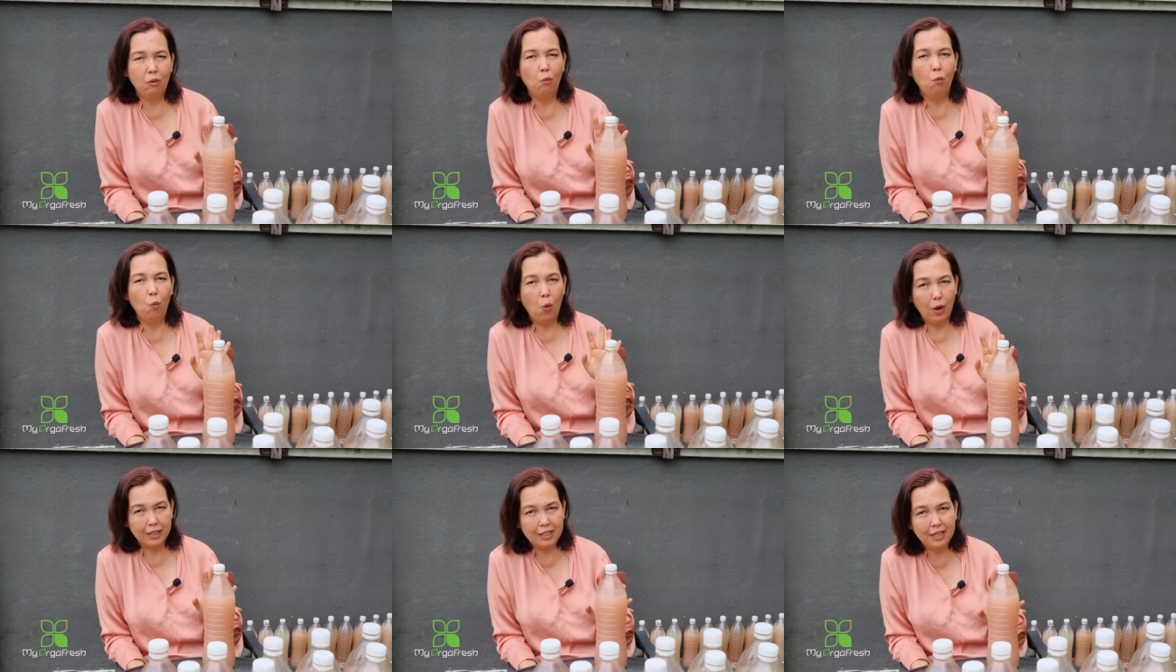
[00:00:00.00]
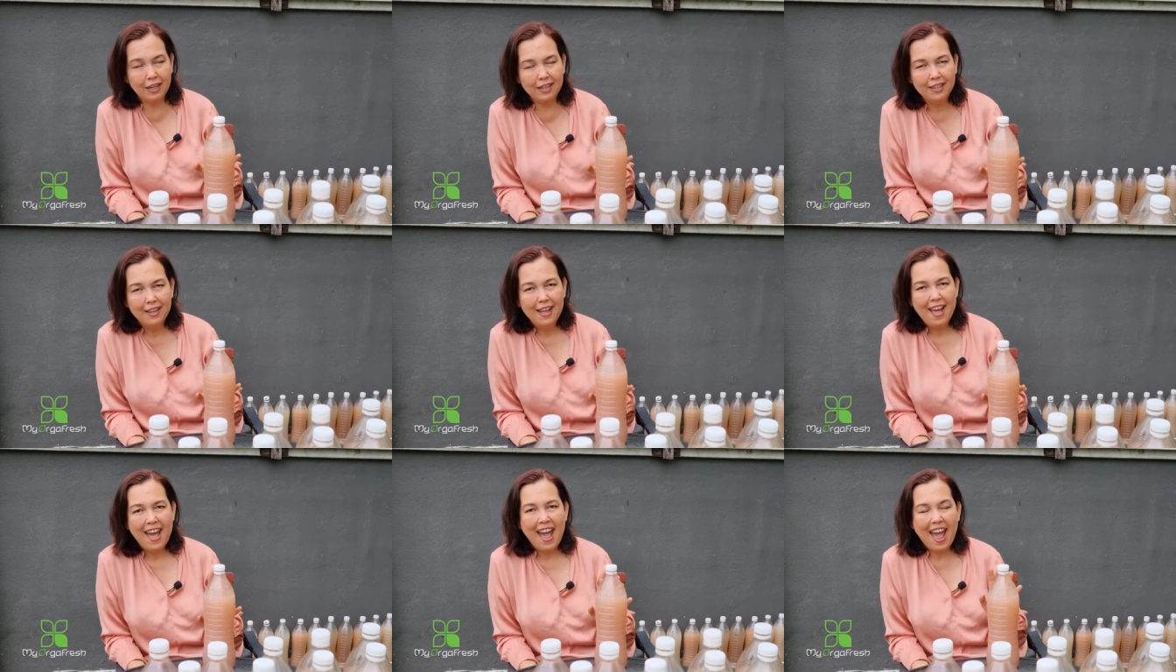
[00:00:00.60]
water
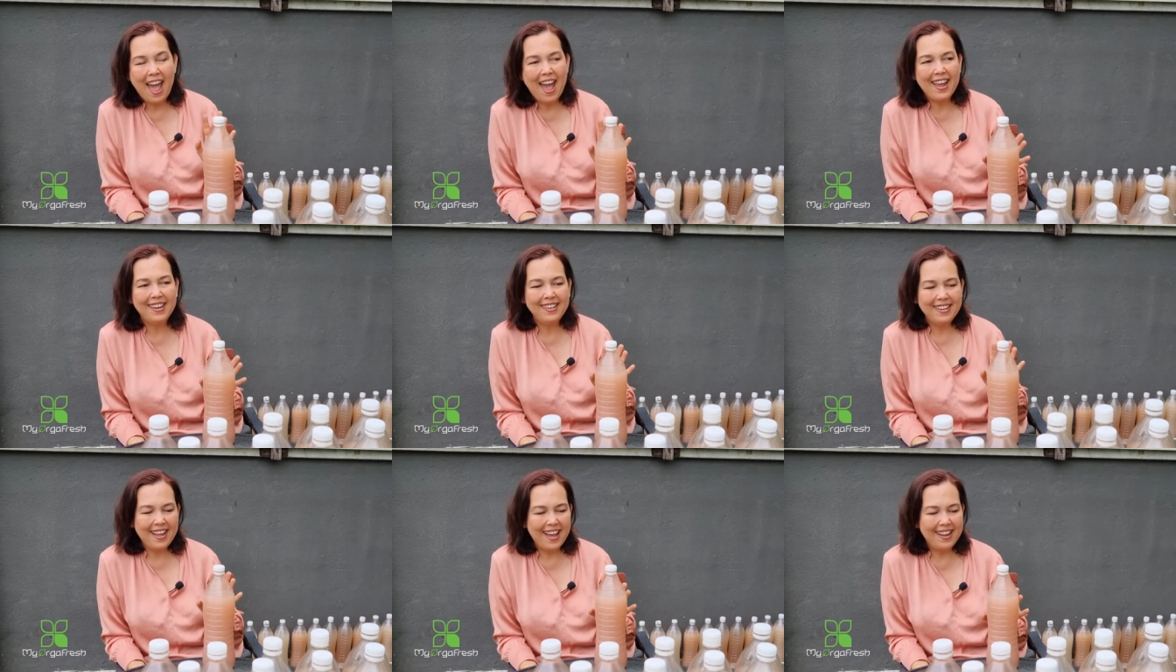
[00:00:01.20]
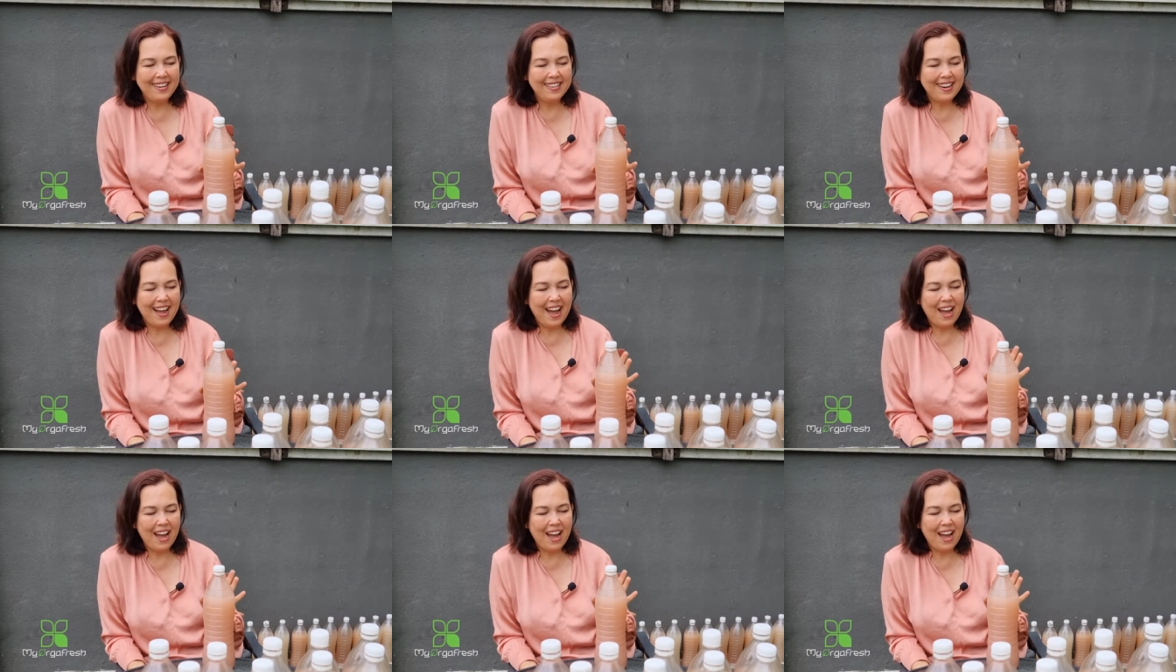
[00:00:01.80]
and then I